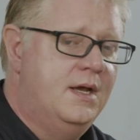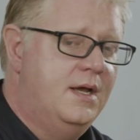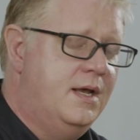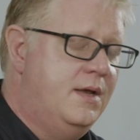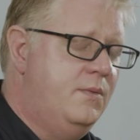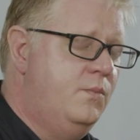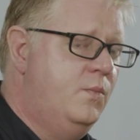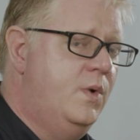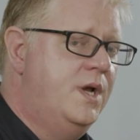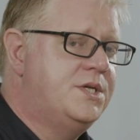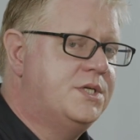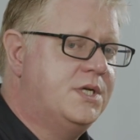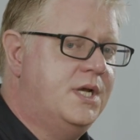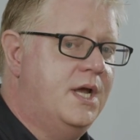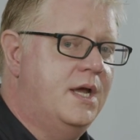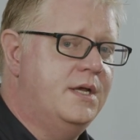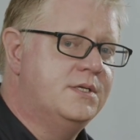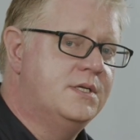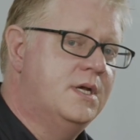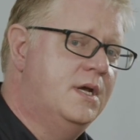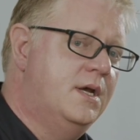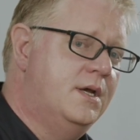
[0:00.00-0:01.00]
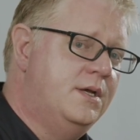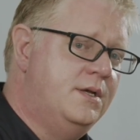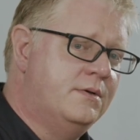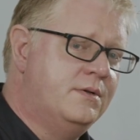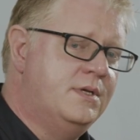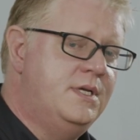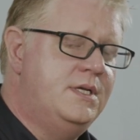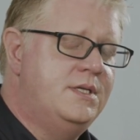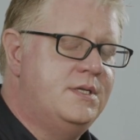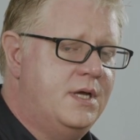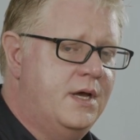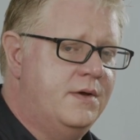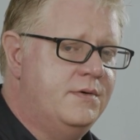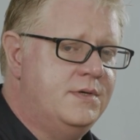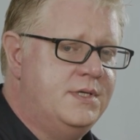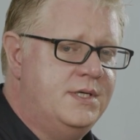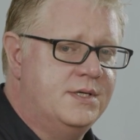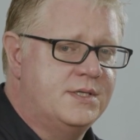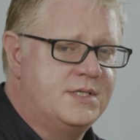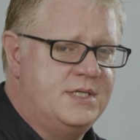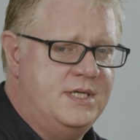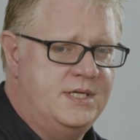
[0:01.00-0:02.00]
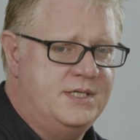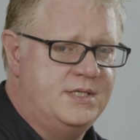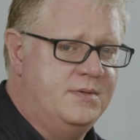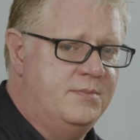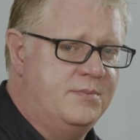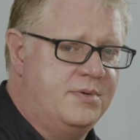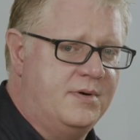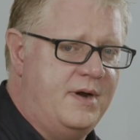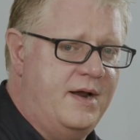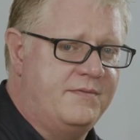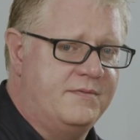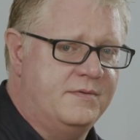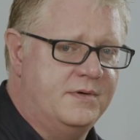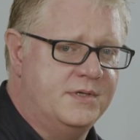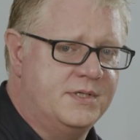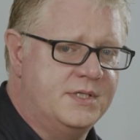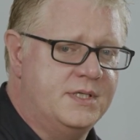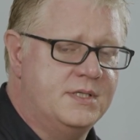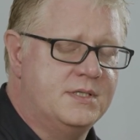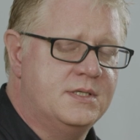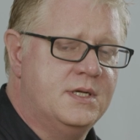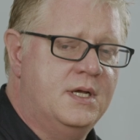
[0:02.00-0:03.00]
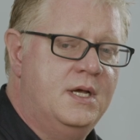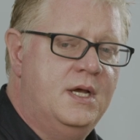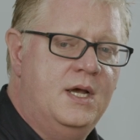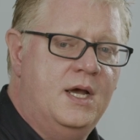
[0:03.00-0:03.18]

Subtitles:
in which case you'll need to go into your system preferences